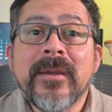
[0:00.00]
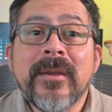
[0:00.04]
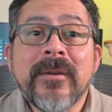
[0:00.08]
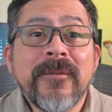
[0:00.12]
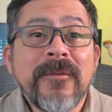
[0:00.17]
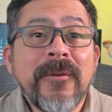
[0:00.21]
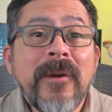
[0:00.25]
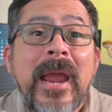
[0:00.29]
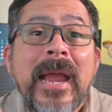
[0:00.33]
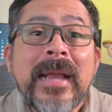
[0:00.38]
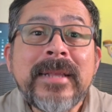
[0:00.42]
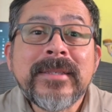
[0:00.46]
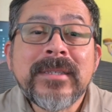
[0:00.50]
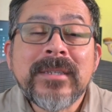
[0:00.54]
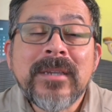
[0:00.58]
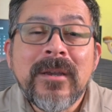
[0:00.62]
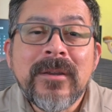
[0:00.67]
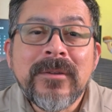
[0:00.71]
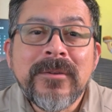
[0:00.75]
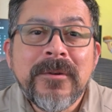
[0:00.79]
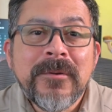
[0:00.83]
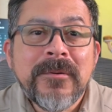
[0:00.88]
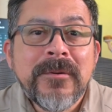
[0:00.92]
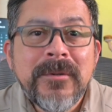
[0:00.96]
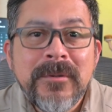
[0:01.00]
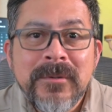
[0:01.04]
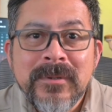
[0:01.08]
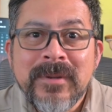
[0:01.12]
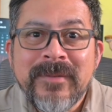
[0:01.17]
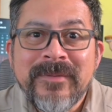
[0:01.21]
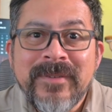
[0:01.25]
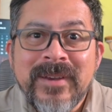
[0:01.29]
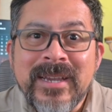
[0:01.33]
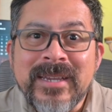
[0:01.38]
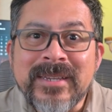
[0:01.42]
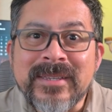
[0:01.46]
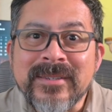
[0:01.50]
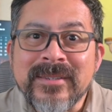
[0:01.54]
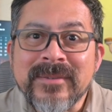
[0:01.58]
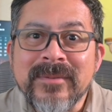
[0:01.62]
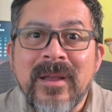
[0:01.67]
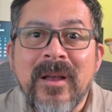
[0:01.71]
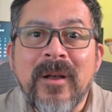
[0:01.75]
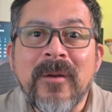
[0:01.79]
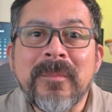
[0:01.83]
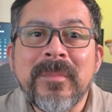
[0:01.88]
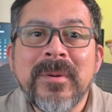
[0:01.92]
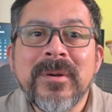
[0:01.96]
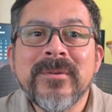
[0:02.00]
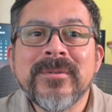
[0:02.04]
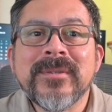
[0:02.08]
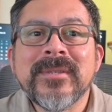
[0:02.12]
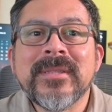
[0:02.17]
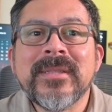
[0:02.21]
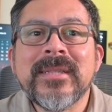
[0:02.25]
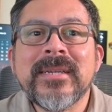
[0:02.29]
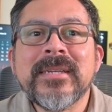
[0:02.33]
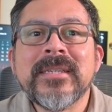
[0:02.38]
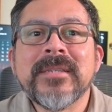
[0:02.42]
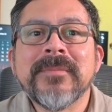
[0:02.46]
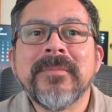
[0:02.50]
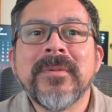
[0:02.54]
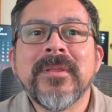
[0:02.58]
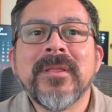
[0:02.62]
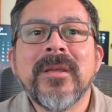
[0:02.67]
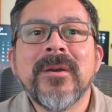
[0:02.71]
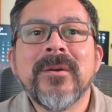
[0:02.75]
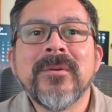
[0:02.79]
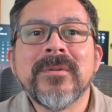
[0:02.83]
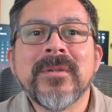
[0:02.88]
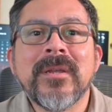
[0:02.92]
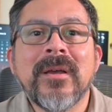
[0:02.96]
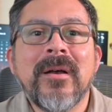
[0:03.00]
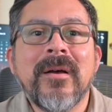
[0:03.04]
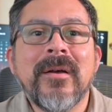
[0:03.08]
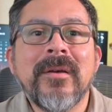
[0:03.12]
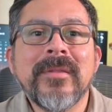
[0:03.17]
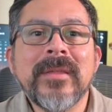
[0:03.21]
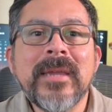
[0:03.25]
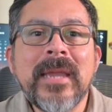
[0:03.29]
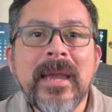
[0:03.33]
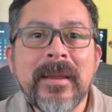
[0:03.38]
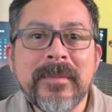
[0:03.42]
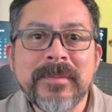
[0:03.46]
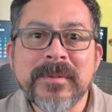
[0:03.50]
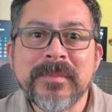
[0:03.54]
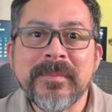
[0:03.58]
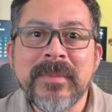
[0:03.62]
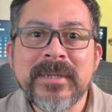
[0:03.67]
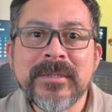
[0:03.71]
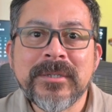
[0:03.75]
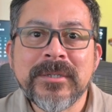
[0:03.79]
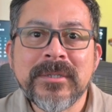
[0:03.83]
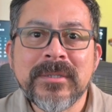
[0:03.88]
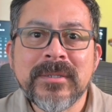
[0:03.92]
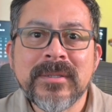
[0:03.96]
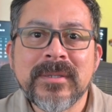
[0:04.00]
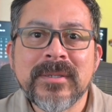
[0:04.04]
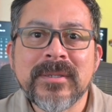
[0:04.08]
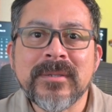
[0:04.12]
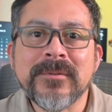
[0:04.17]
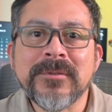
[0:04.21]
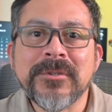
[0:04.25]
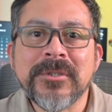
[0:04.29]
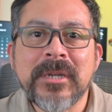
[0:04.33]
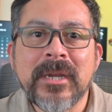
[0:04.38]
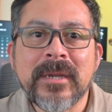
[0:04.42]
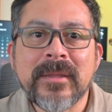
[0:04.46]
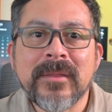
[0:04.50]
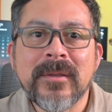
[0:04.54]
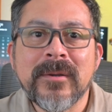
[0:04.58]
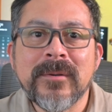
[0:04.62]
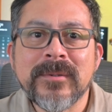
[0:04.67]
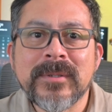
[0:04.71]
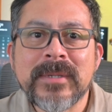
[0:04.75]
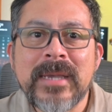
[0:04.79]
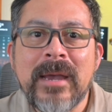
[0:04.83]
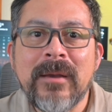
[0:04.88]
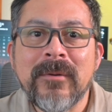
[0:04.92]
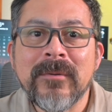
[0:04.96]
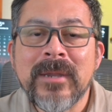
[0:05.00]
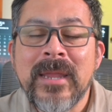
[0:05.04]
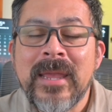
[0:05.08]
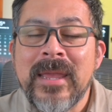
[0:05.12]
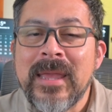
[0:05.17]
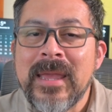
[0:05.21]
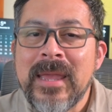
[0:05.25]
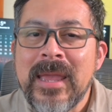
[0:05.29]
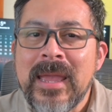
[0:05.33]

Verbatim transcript: Congrats on your new device. I'll post links below to all the apps mentioned, so check those out.